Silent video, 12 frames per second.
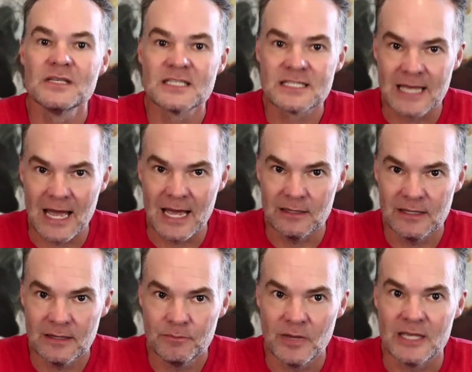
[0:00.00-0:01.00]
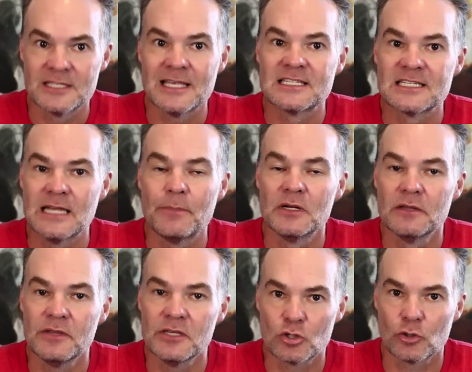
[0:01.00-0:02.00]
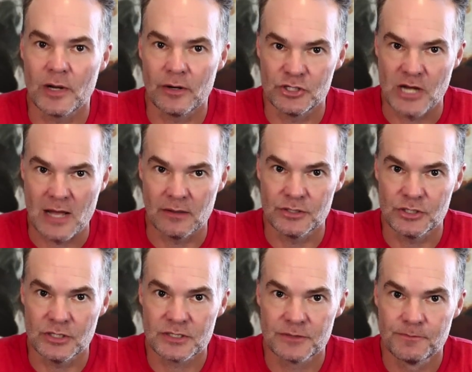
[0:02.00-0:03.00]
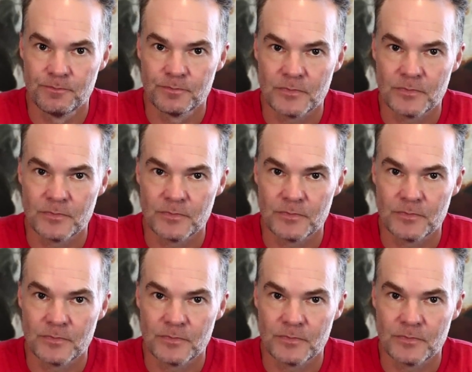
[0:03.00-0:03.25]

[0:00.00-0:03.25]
beside them as they step into these greater challenges.